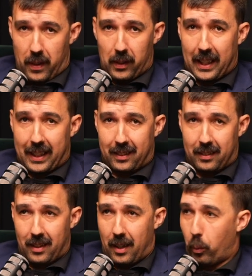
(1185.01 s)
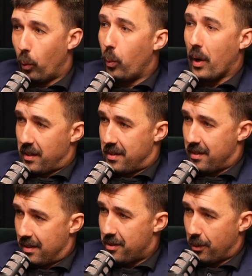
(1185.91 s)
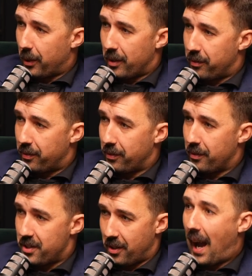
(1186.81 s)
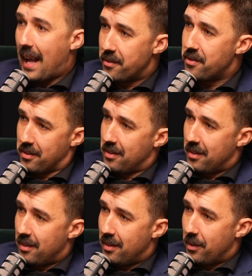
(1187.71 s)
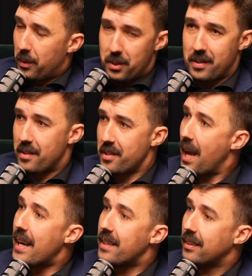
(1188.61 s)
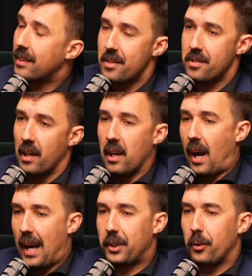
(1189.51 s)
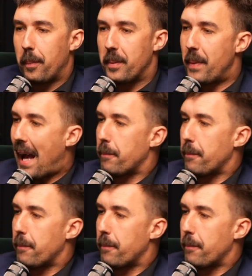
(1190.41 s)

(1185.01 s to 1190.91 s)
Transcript: felt like a Woolworths sort of size, which is insane because I grew up in